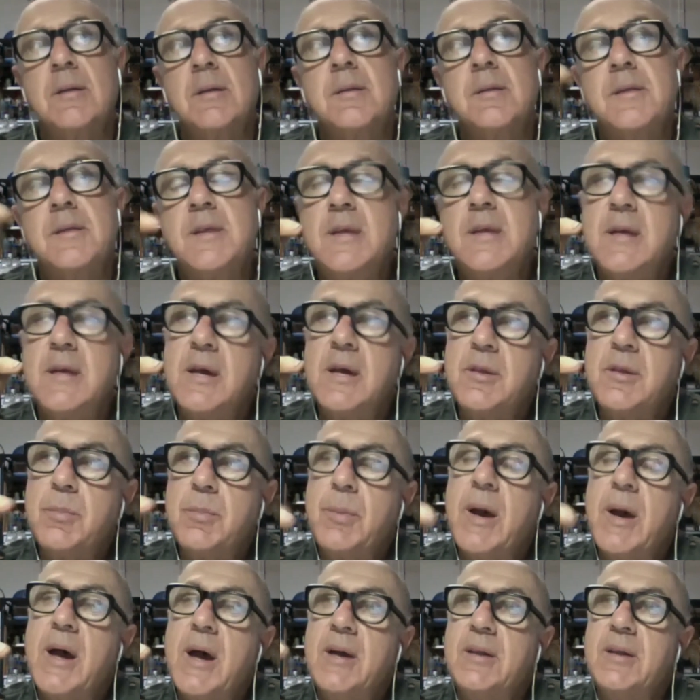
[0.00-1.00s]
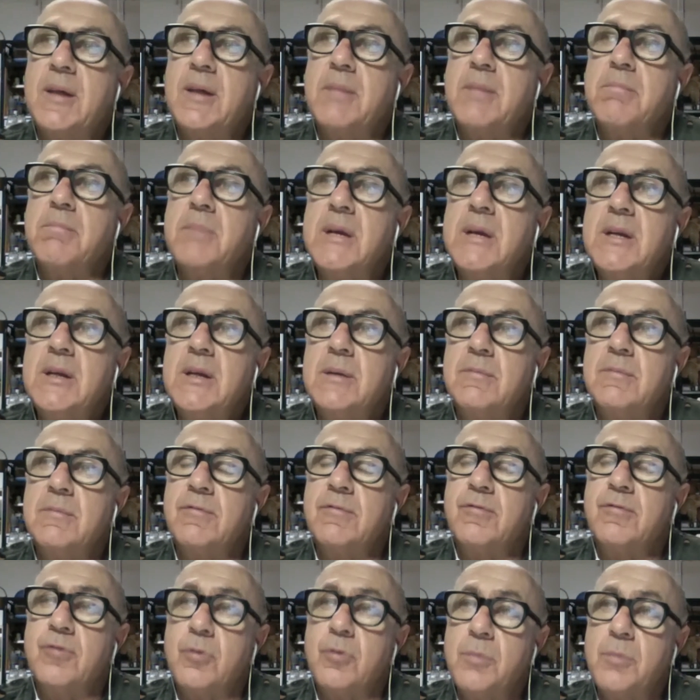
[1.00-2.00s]
the other part of that medium
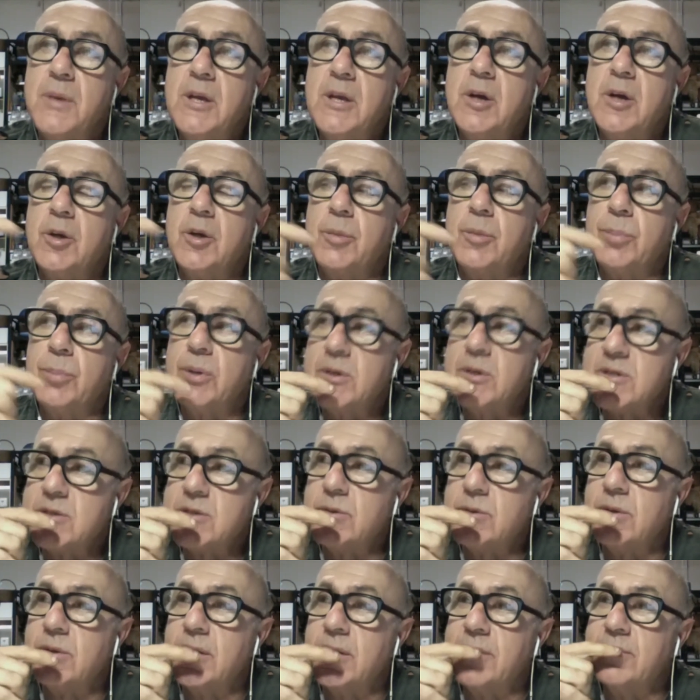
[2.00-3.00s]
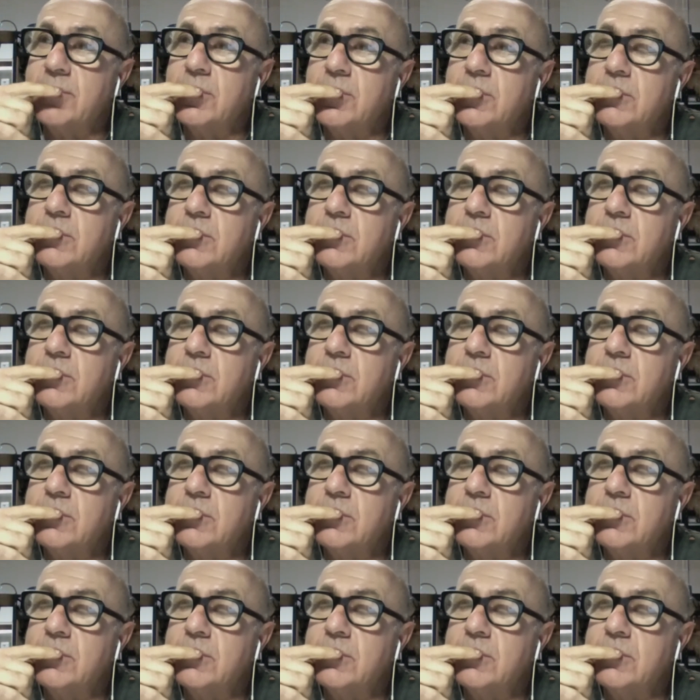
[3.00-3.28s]
for me on a personal level,